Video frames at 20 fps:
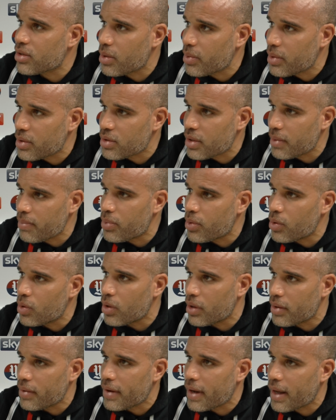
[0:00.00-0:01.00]
So it's
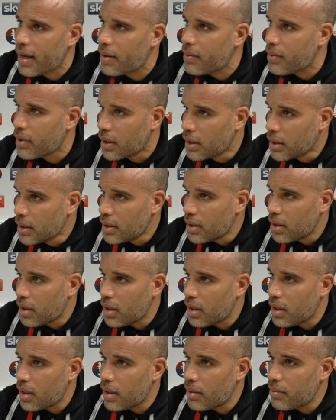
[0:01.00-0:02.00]
important now,
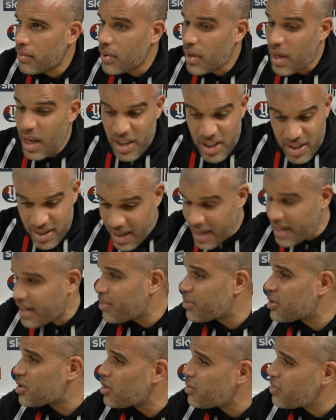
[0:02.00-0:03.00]
and you take
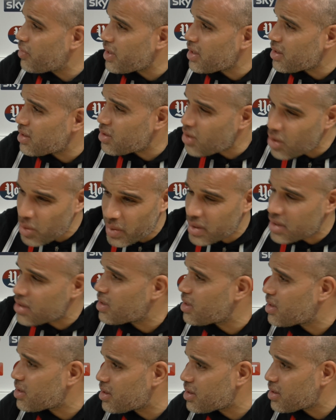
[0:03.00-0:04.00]
them two
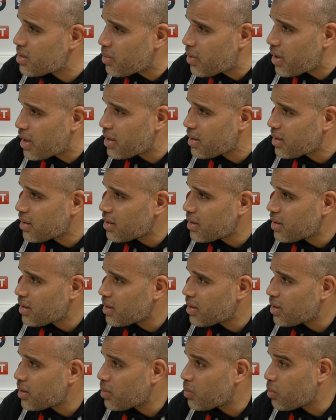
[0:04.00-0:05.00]
incidences away,
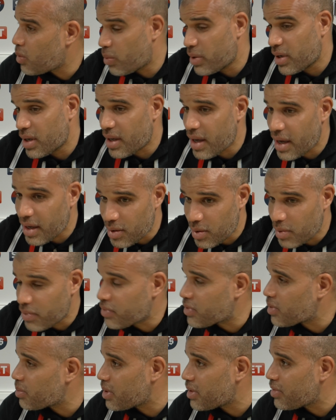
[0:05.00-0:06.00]
we win the game
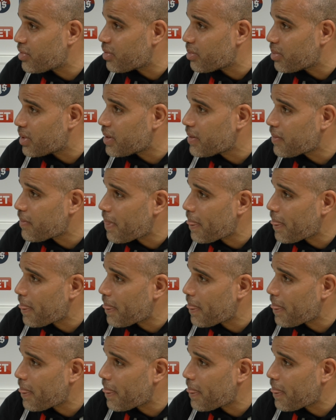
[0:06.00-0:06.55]
comfortably for me.